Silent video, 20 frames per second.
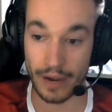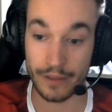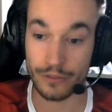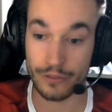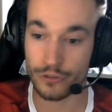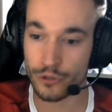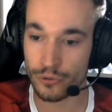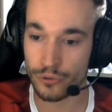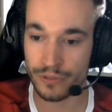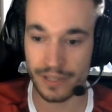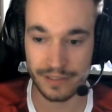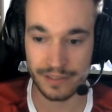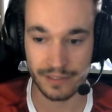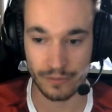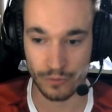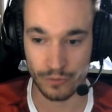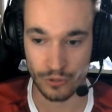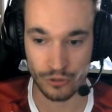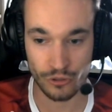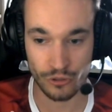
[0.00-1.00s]
So I knew
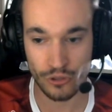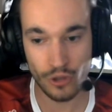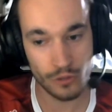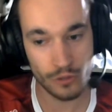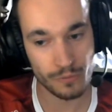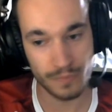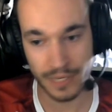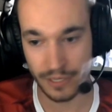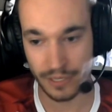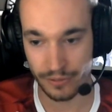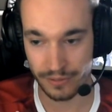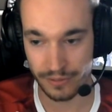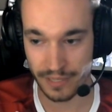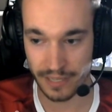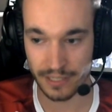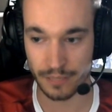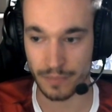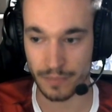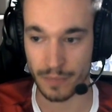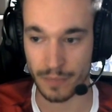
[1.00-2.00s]
that they will not be
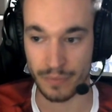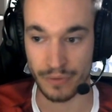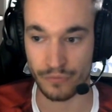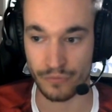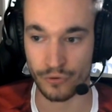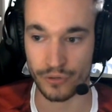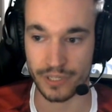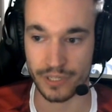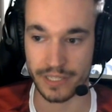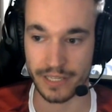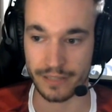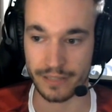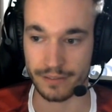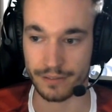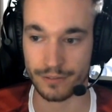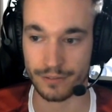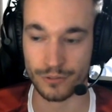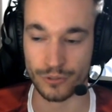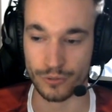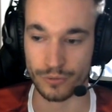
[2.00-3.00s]
contacting me before
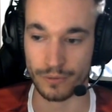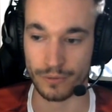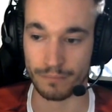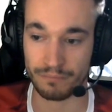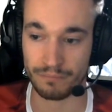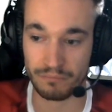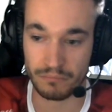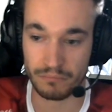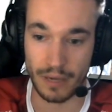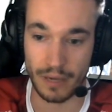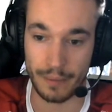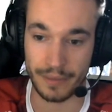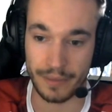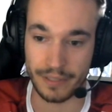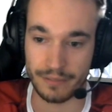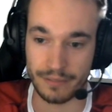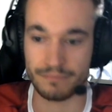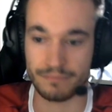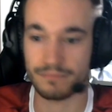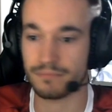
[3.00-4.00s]
the end. So
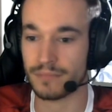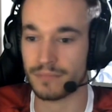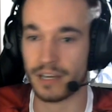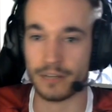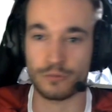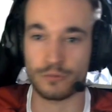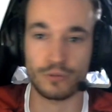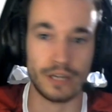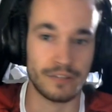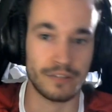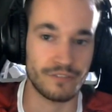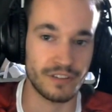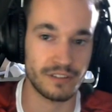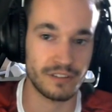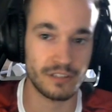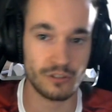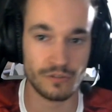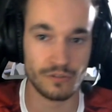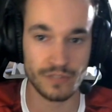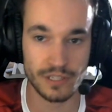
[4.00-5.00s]
I mean, I took
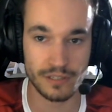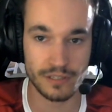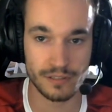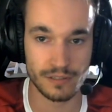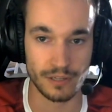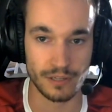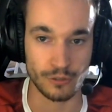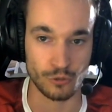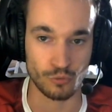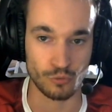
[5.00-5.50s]
advantage of this.